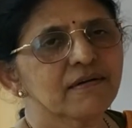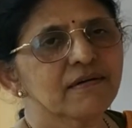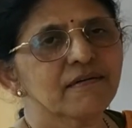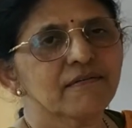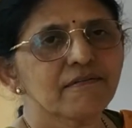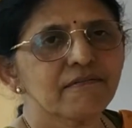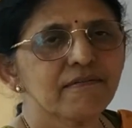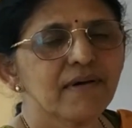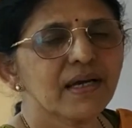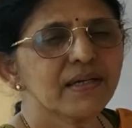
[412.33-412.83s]

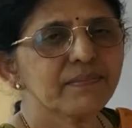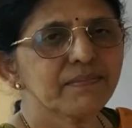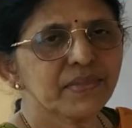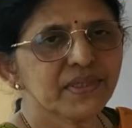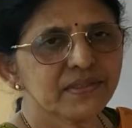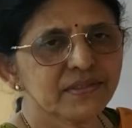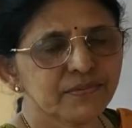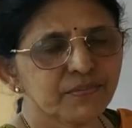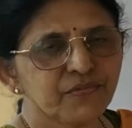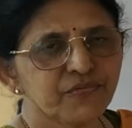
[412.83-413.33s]
one
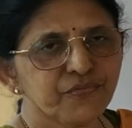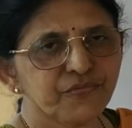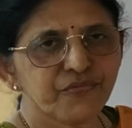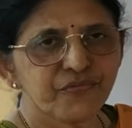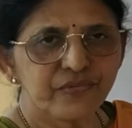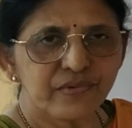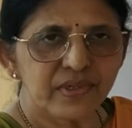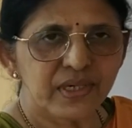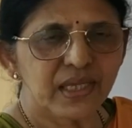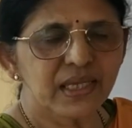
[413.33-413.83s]
must
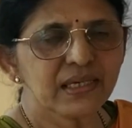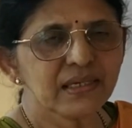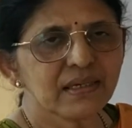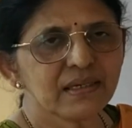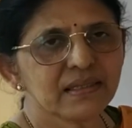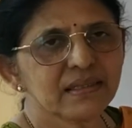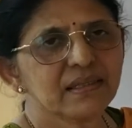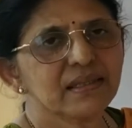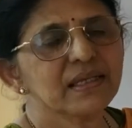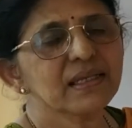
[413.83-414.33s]

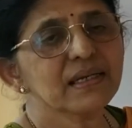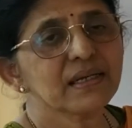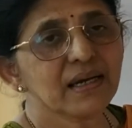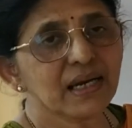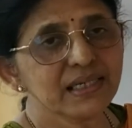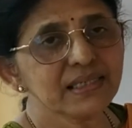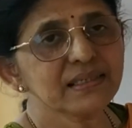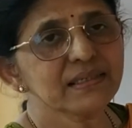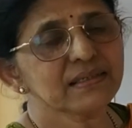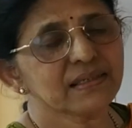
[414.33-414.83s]
take the
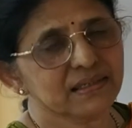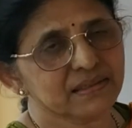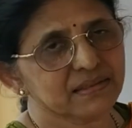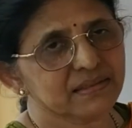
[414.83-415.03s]
right